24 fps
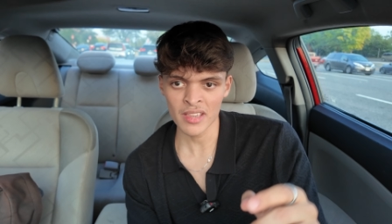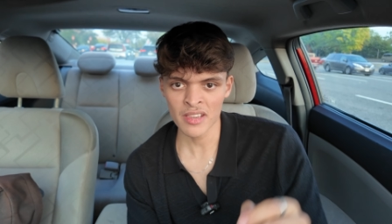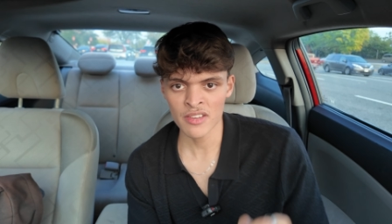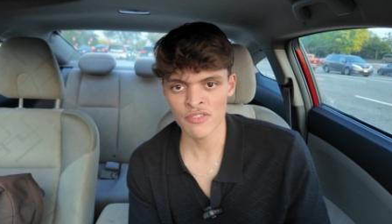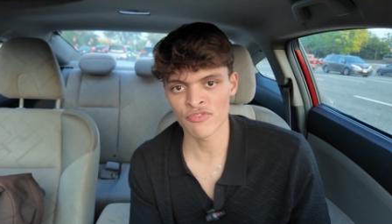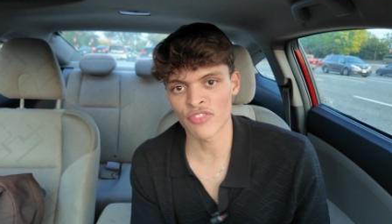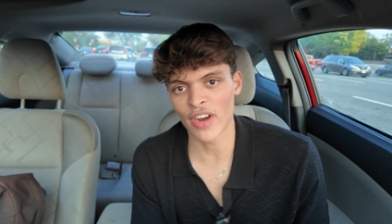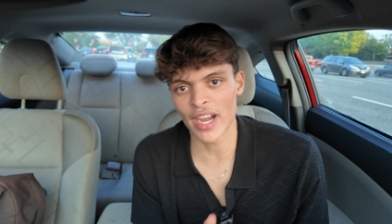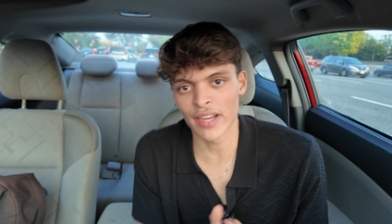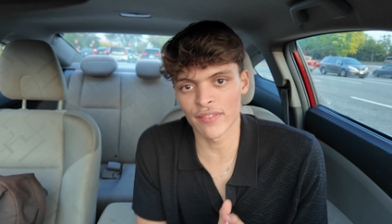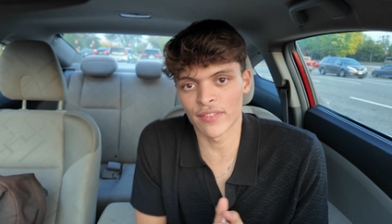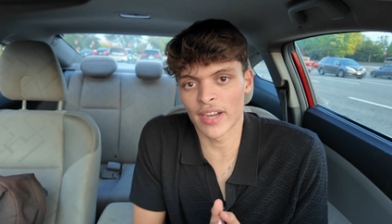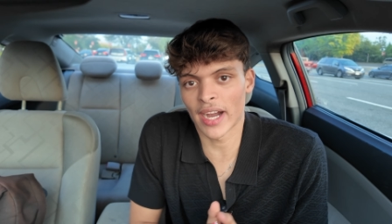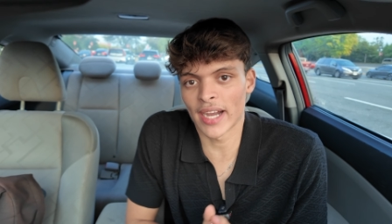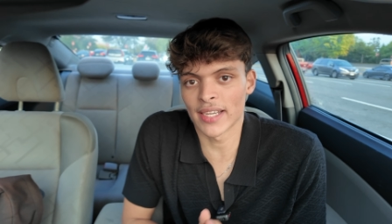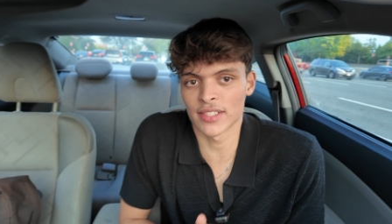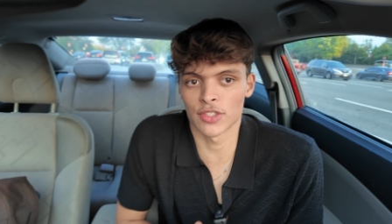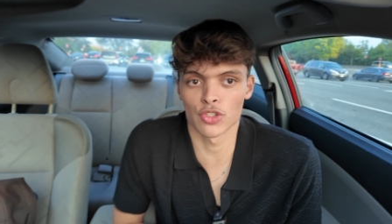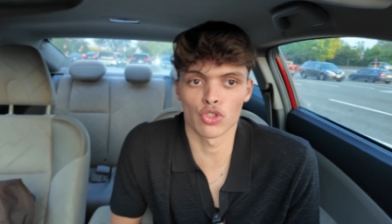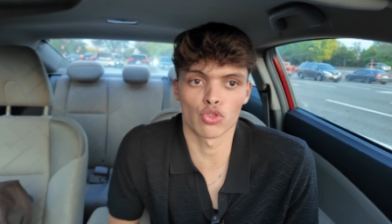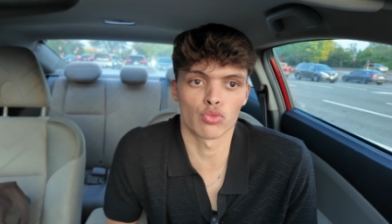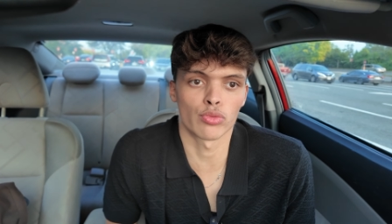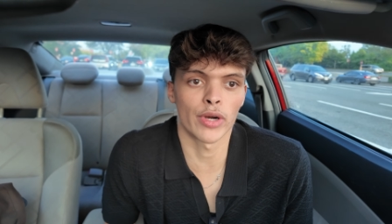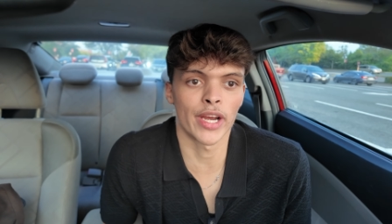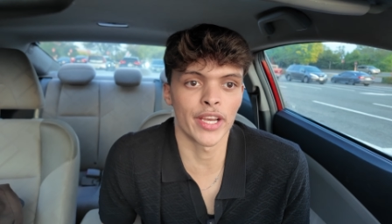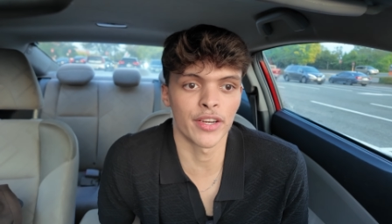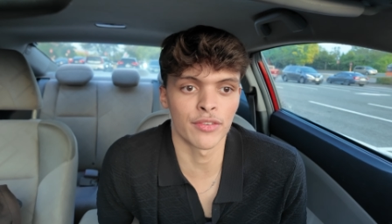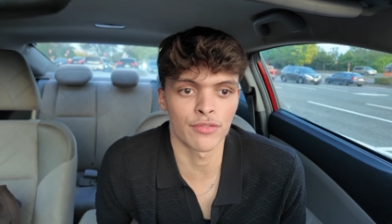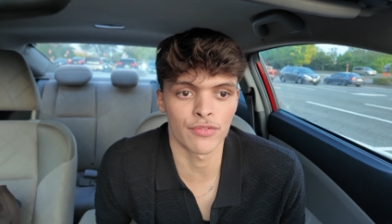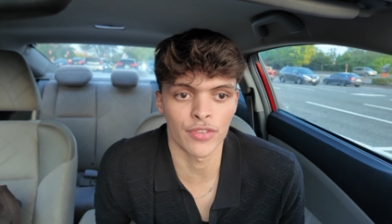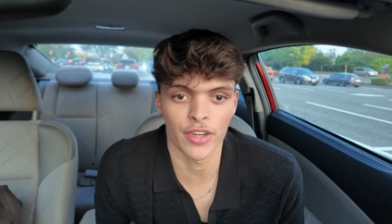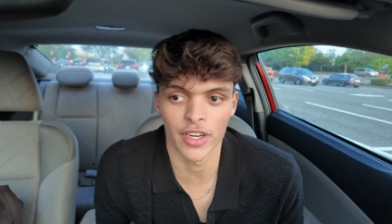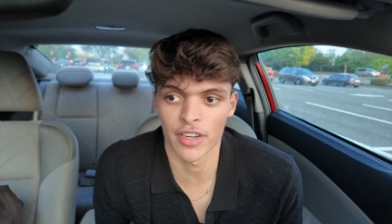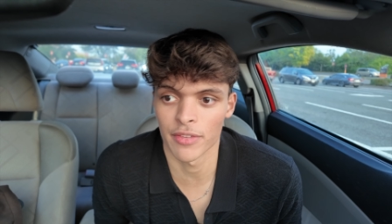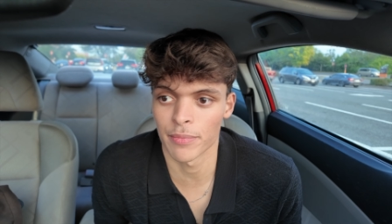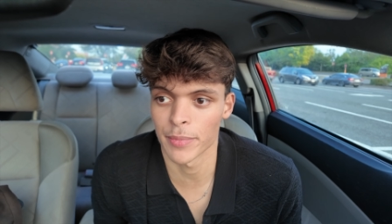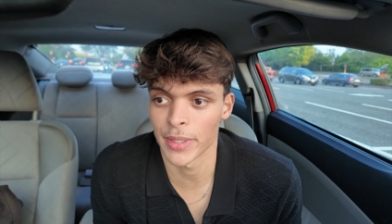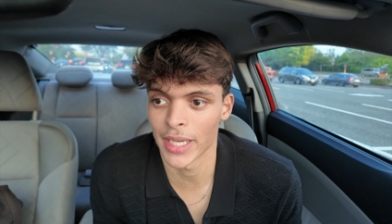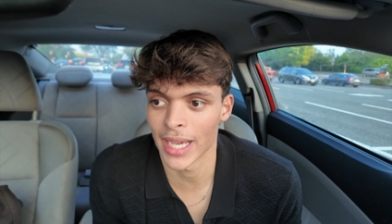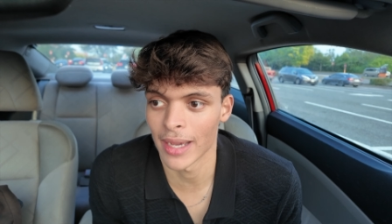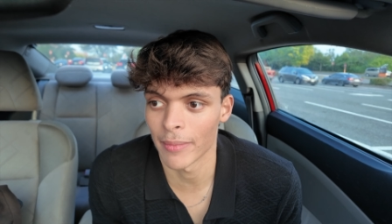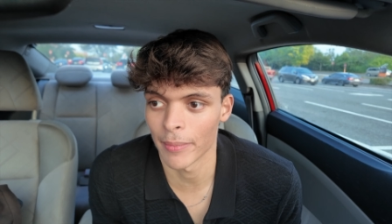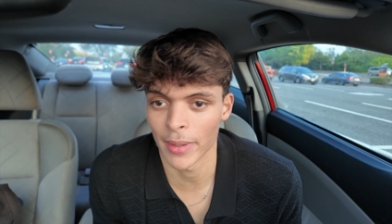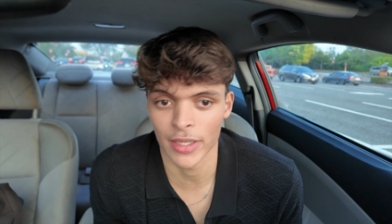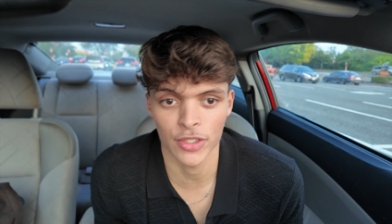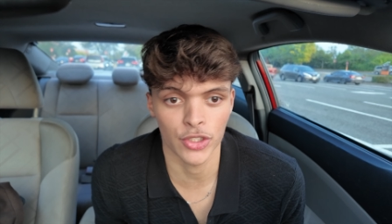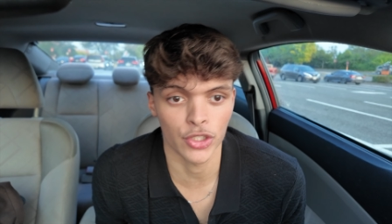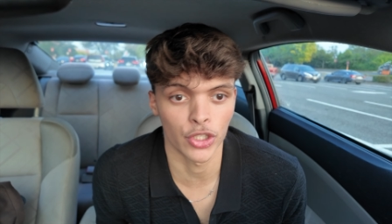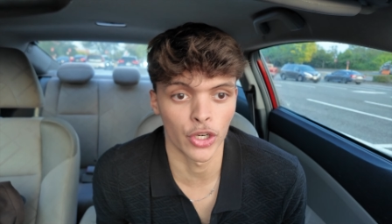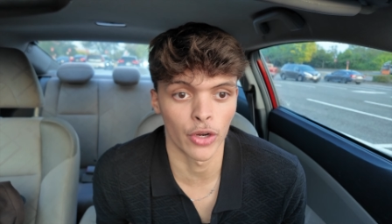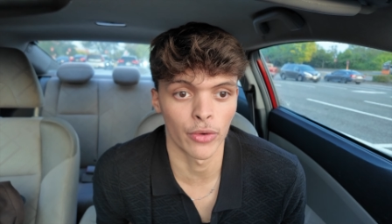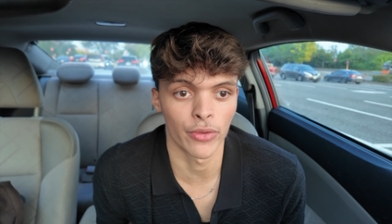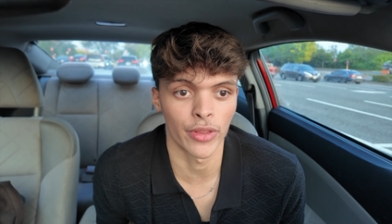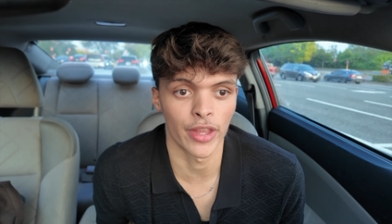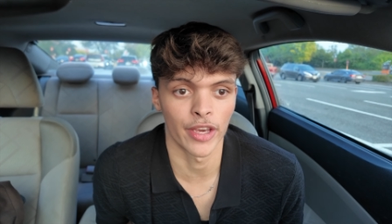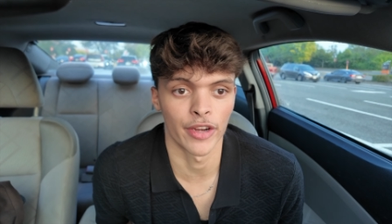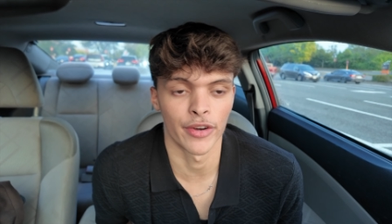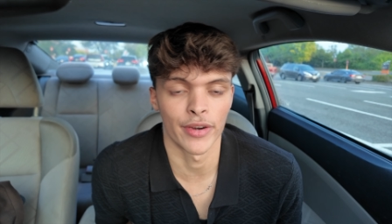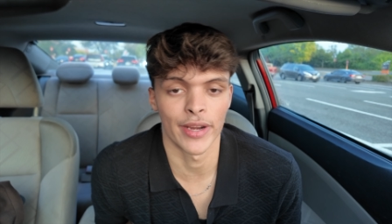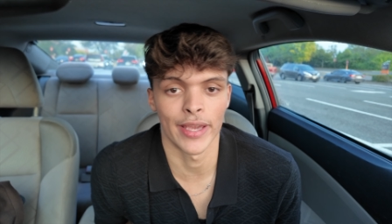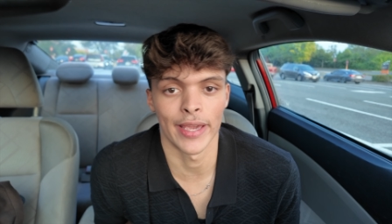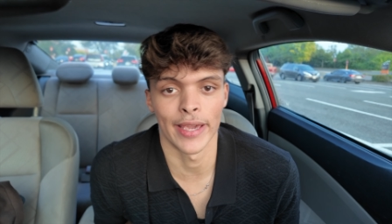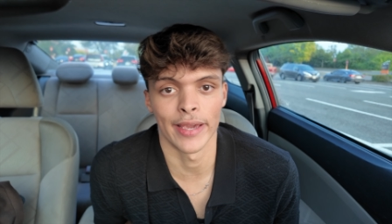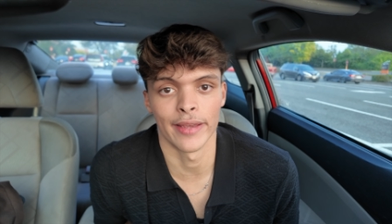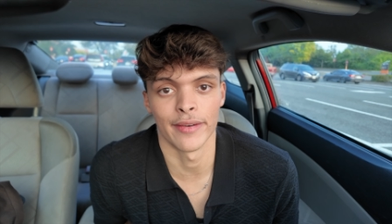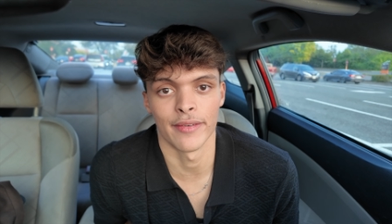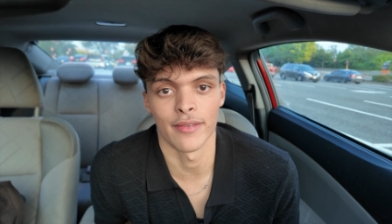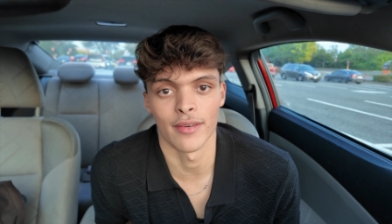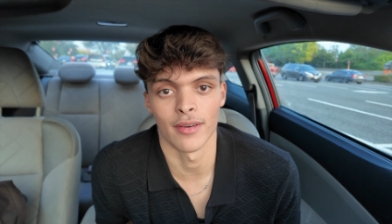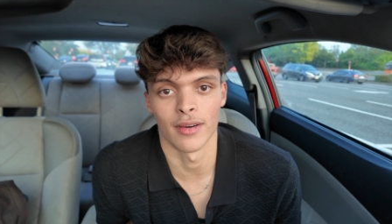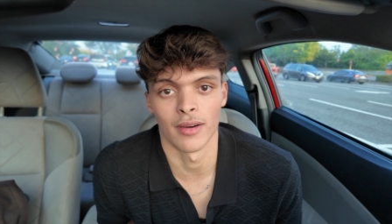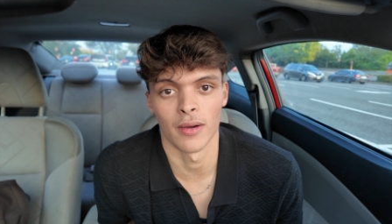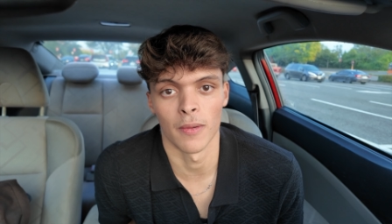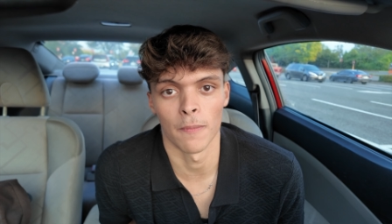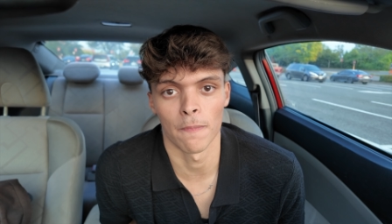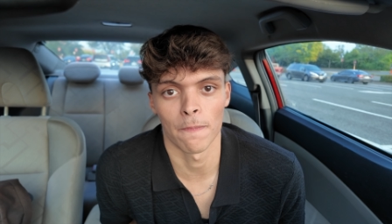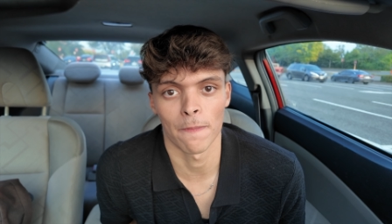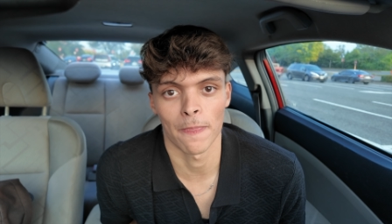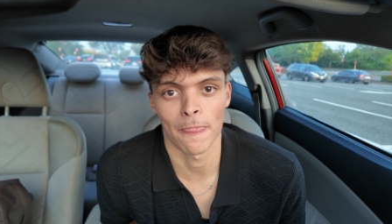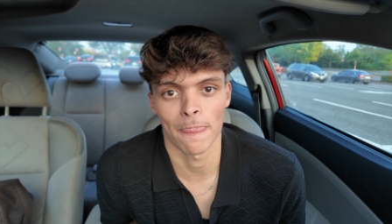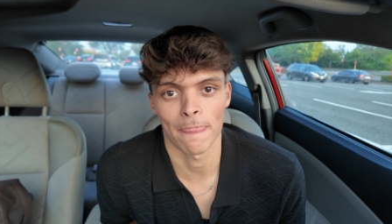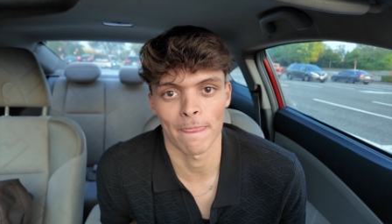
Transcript: Five Guys is right in front of me. I'm about to go there and um,